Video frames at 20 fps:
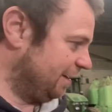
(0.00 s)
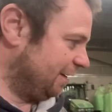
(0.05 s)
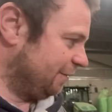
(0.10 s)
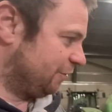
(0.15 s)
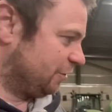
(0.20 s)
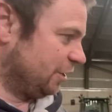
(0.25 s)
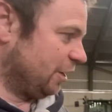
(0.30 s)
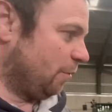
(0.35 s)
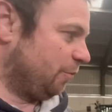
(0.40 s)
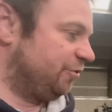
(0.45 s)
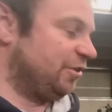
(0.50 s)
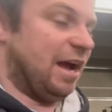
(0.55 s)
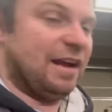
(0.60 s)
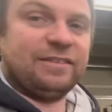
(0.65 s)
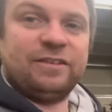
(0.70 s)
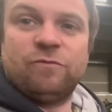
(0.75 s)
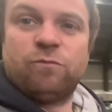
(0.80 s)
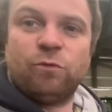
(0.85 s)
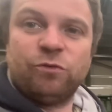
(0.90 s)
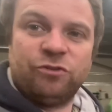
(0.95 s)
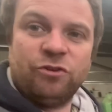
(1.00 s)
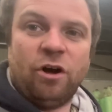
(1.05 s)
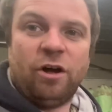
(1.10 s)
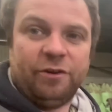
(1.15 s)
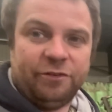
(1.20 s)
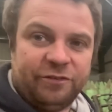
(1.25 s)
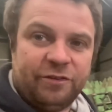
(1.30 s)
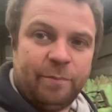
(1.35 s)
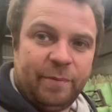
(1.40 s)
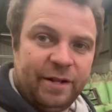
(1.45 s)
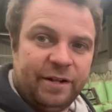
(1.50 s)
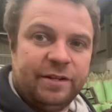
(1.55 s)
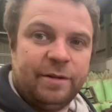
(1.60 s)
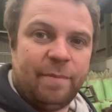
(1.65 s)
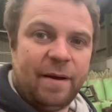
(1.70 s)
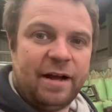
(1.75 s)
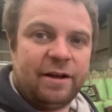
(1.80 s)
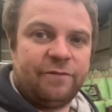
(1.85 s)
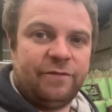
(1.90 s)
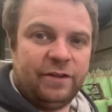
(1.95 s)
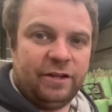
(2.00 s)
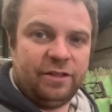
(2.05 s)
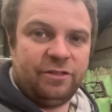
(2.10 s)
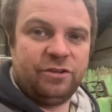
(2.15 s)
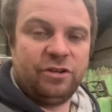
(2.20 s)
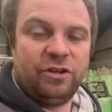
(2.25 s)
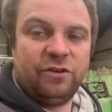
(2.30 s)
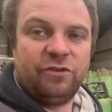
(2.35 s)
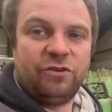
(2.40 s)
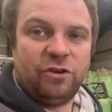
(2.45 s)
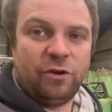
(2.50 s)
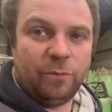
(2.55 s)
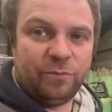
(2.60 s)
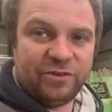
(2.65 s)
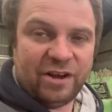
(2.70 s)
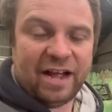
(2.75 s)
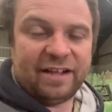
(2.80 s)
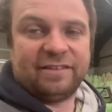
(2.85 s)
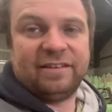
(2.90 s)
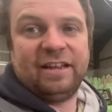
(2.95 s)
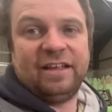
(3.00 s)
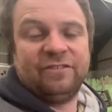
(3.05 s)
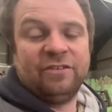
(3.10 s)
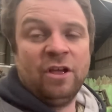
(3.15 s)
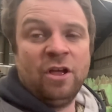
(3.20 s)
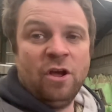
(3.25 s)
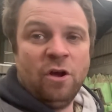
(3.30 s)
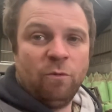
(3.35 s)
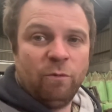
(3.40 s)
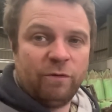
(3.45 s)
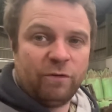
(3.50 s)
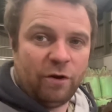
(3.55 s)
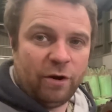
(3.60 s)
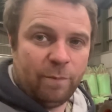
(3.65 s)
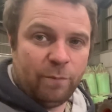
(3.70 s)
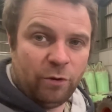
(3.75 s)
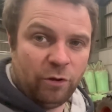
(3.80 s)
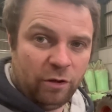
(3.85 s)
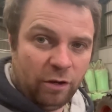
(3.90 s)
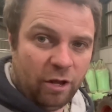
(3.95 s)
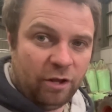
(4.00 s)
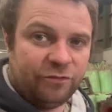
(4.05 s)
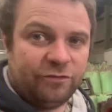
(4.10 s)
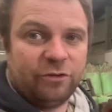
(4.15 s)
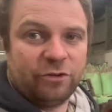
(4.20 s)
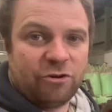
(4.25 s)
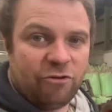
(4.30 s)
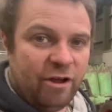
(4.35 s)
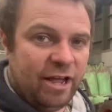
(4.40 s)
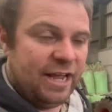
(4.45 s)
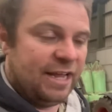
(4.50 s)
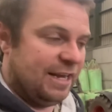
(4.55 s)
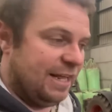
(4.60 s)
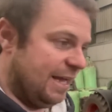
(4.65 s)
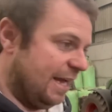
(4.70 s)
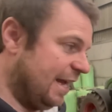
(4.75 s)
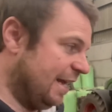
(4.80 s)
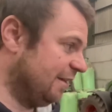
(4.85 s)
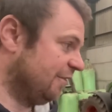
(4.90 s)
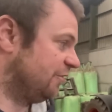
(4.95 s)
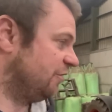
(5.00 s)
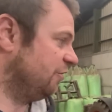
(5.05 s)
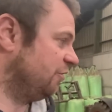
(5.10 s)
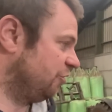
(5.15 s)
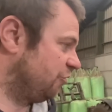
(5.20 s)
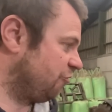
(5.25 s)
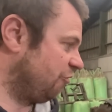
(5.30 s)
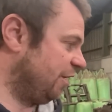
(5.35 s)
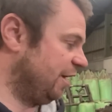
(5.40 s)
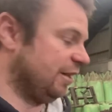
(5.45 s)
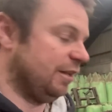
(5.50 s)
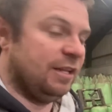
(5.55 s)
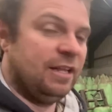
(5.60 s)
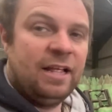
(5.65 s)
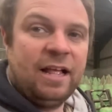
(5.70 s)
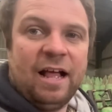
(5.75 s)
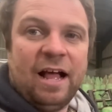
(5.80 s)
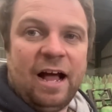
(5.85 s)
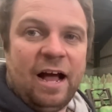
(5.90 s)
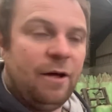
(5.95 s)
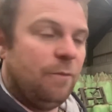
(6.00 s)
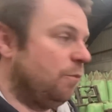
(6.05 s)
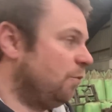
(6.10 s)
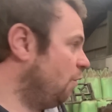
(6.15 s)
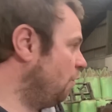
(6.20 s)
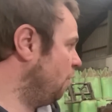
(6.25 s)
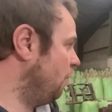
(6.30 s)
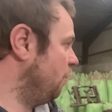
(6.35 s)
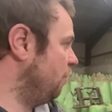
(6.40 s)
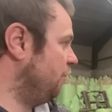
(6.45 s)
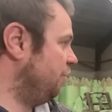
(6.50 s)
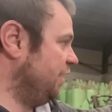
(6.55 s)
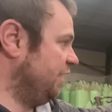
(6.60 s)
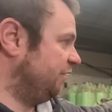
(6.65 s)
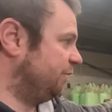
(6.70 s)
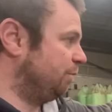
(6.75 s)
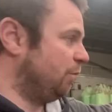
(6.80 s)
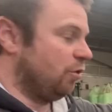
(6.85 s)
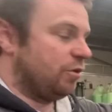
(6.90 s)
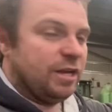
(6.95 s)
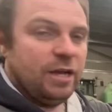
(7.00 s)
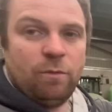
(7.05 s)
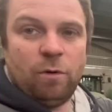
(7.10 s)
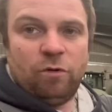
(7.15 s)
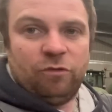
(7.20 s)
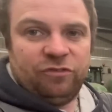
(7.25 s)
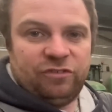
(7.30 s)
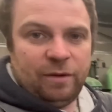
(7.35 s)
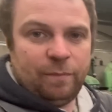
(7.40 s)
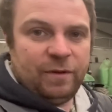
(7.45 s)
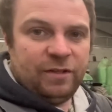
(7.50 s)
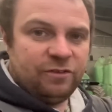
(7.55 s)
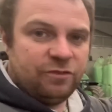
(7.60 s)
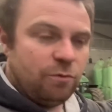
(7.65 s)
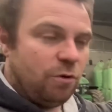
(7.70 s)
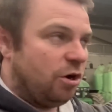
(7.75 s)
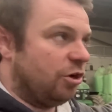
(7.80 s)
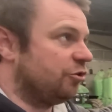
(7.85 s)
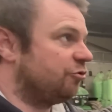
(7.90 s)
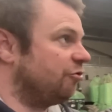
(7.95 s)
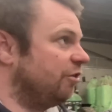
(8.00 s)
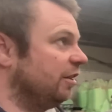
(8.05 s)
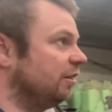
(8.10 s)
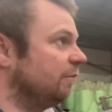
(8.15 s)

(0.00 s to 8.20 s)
the objective was not to build a bag filler. The objective is we've got to put lots of grain into the drill, and this bucket won't tip into our drill